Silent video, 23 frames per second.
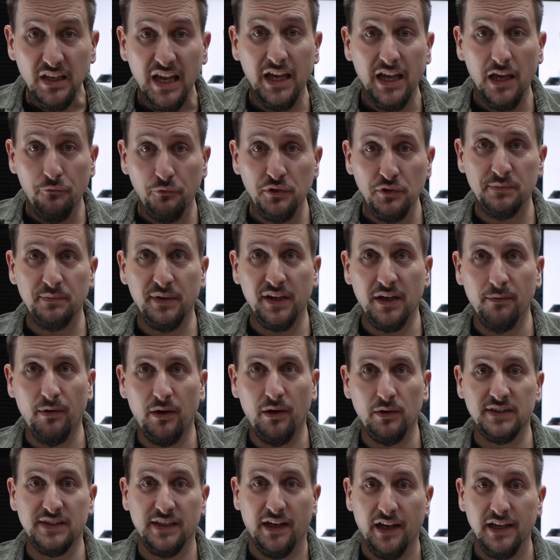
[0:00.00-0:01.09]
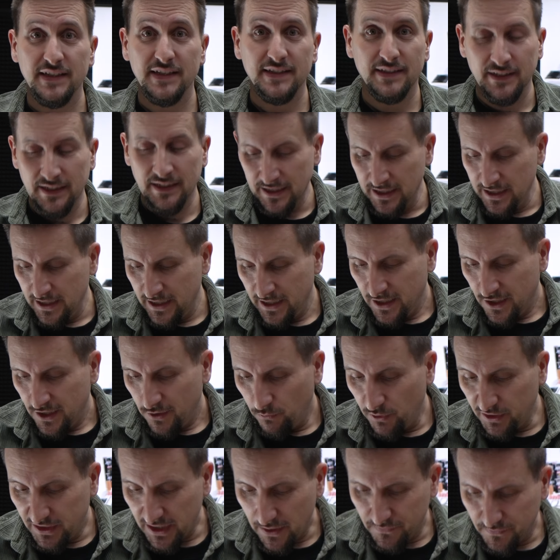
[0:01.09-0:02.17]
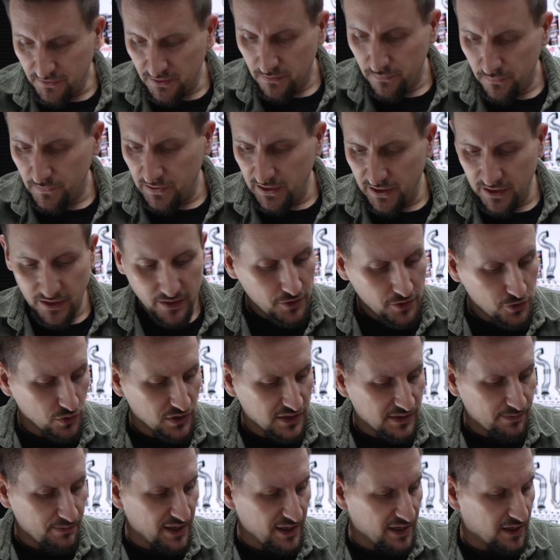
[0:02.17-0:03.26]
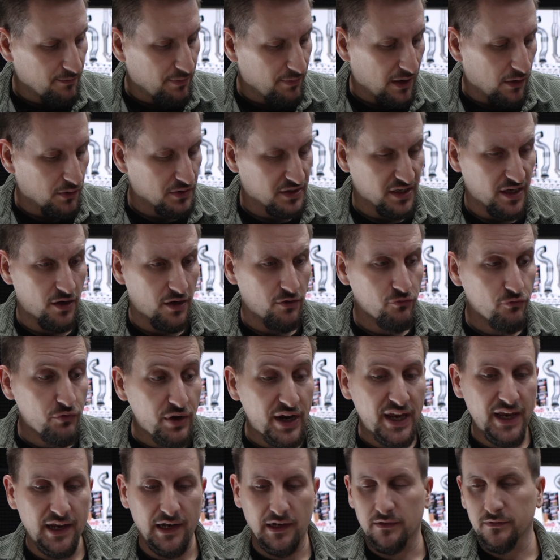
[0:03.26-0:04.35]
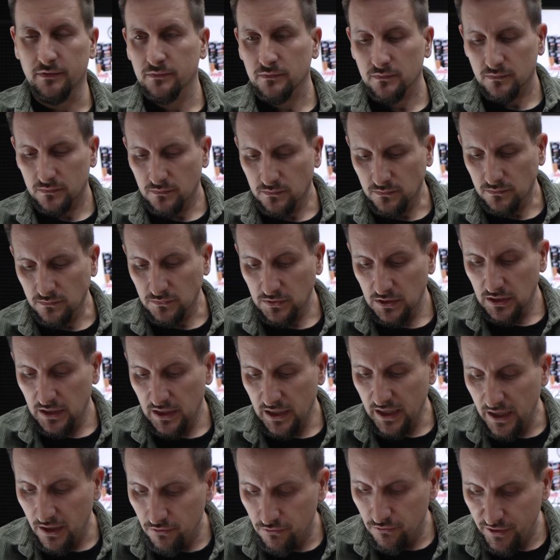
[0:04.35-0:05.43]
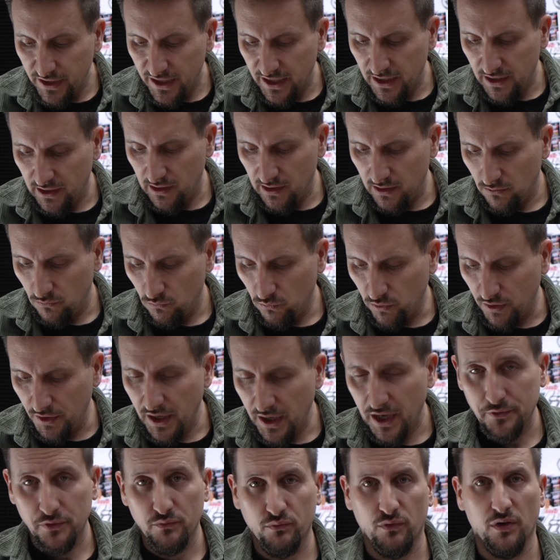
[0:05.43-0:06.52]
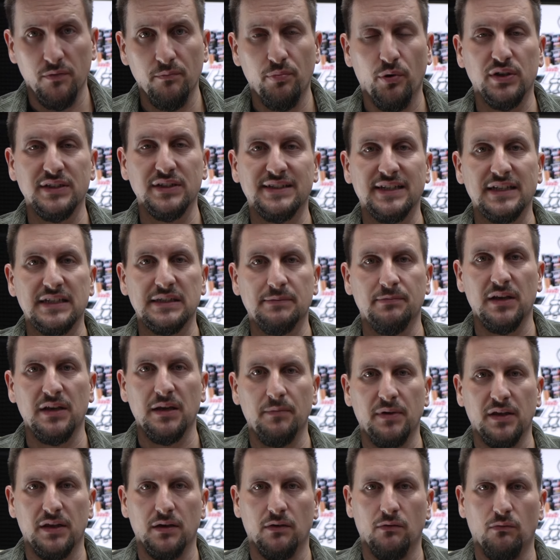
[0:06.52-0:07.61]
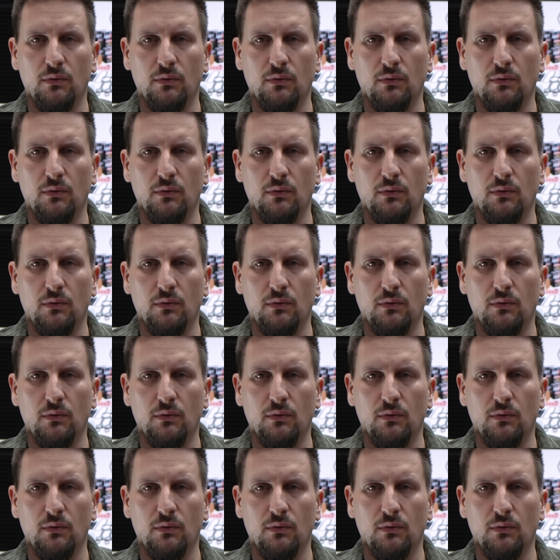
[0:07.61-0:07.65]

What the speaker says: if we speak about size, we definitely should speak about a real 101.6 millimeter.